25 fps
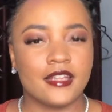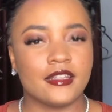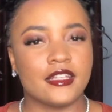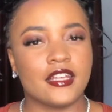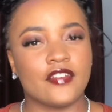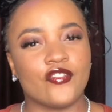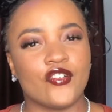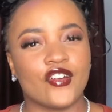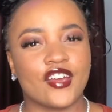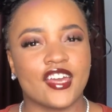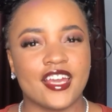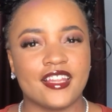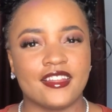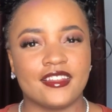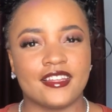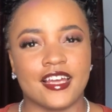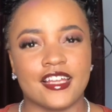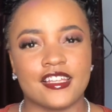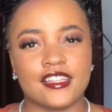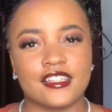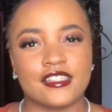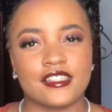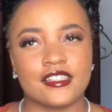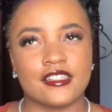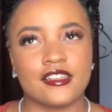they forget that
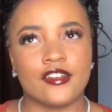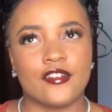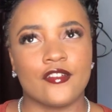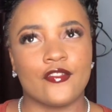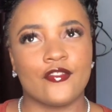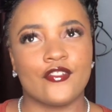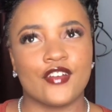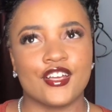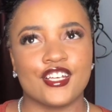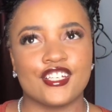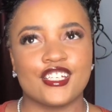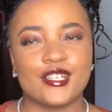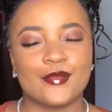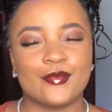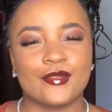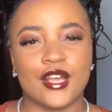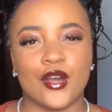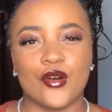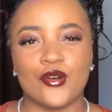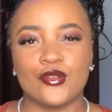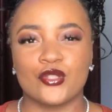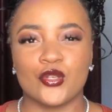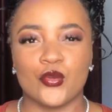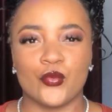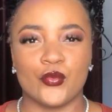friendships are
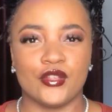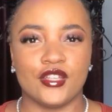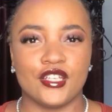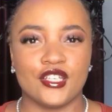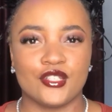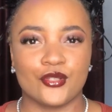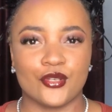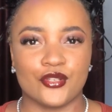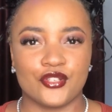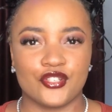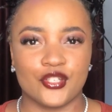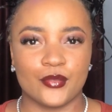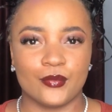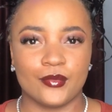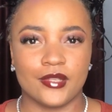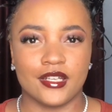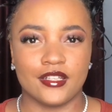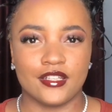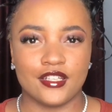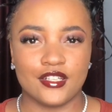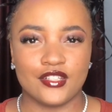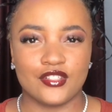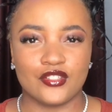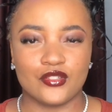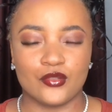also relationships that
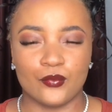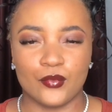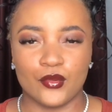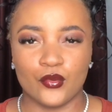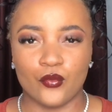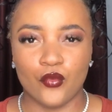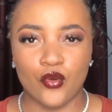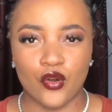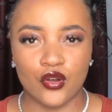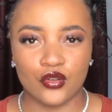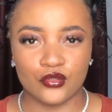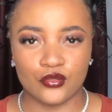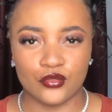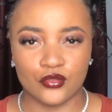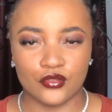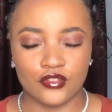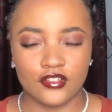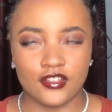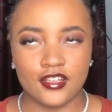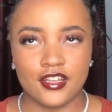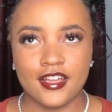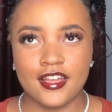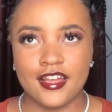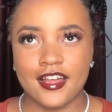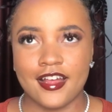needs to be worked on.
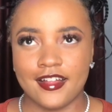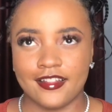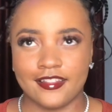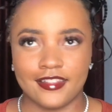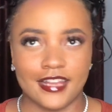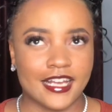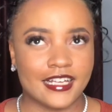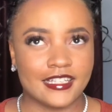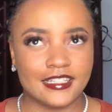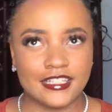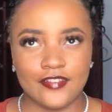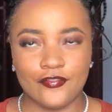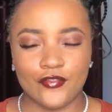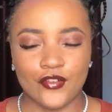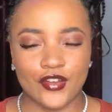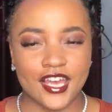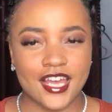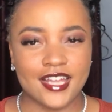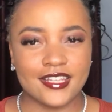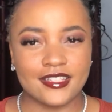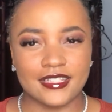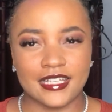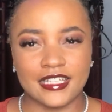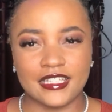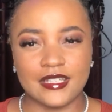Like, they
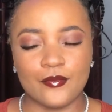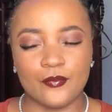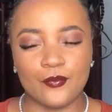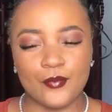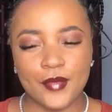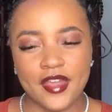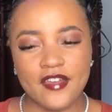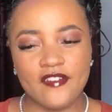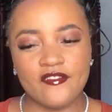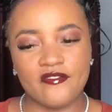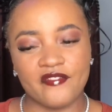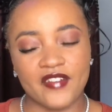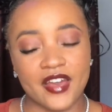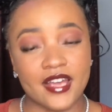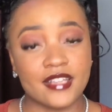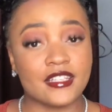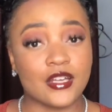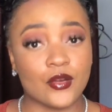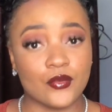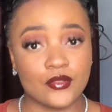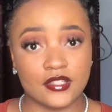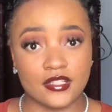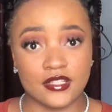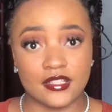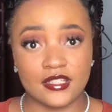forget that the main
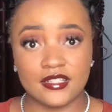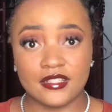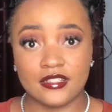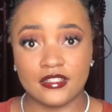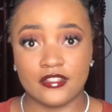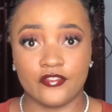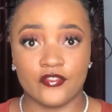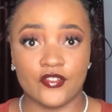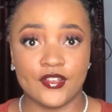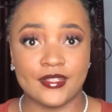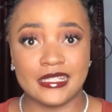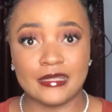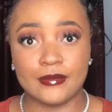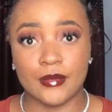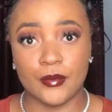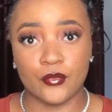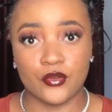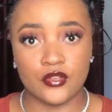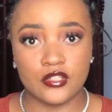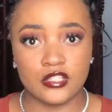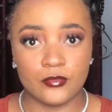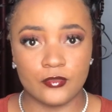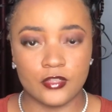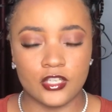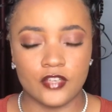vital thing, this is the first tip I'm
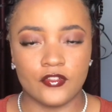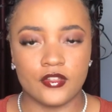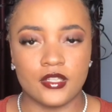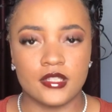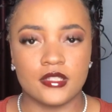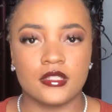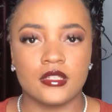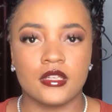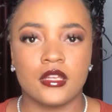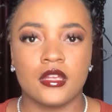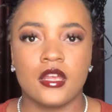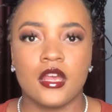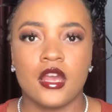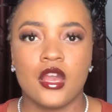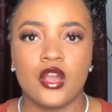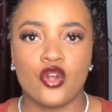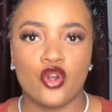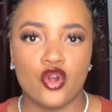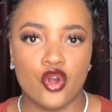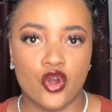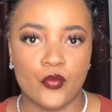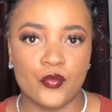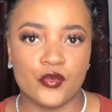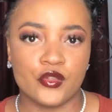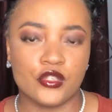going to be giving, is
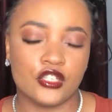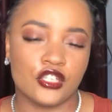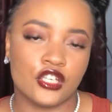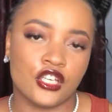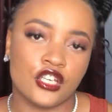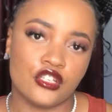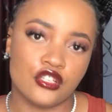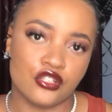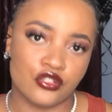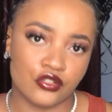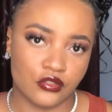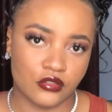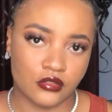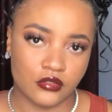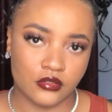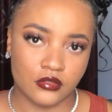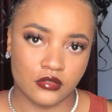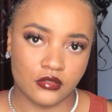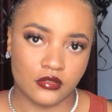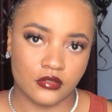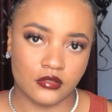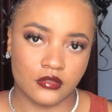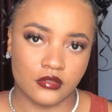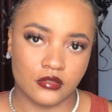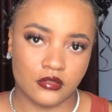communication.
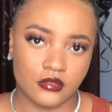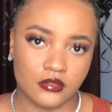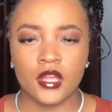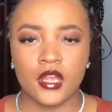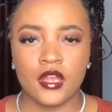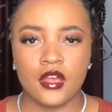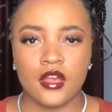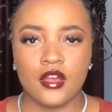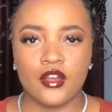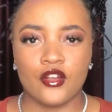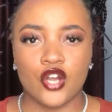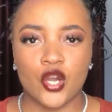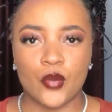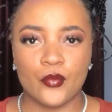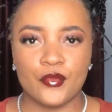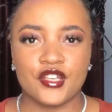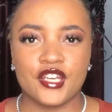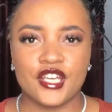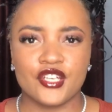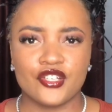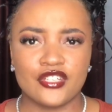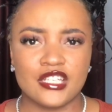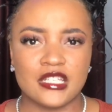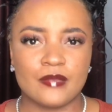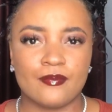
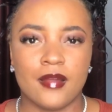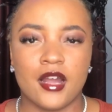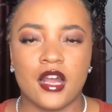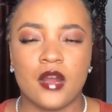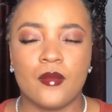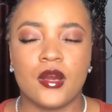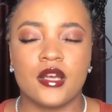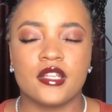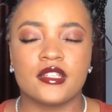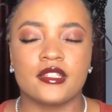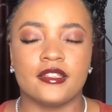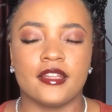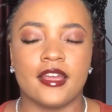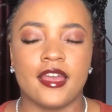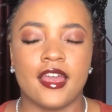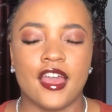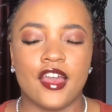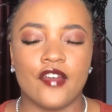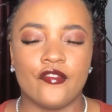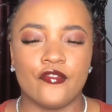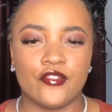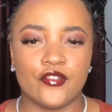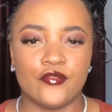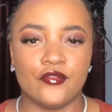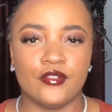Communication is paramount in
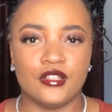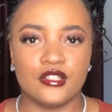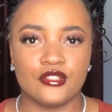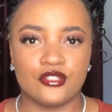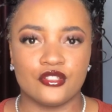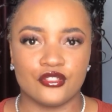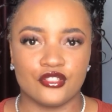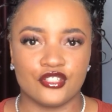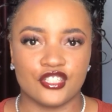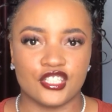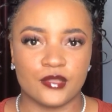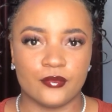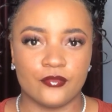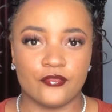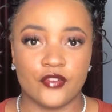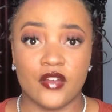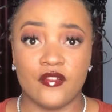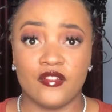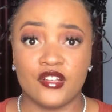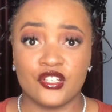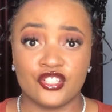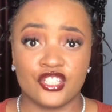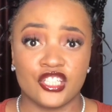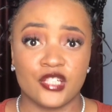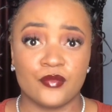every relationship. For a
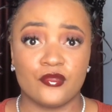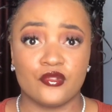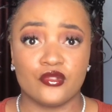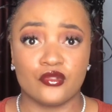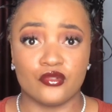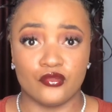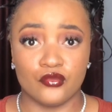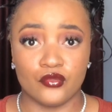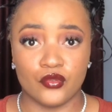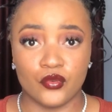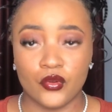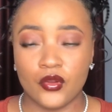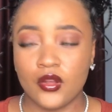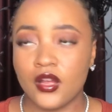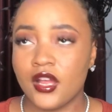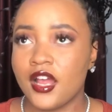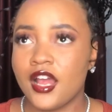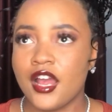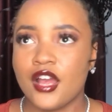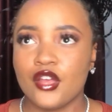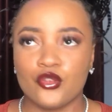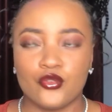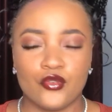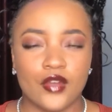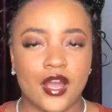relationship to grow,
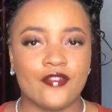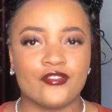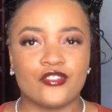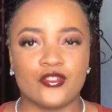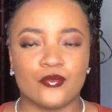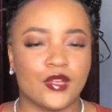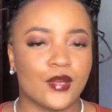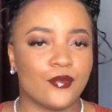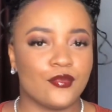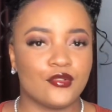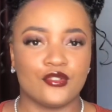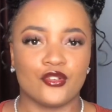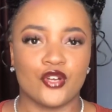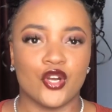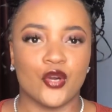you have to be able to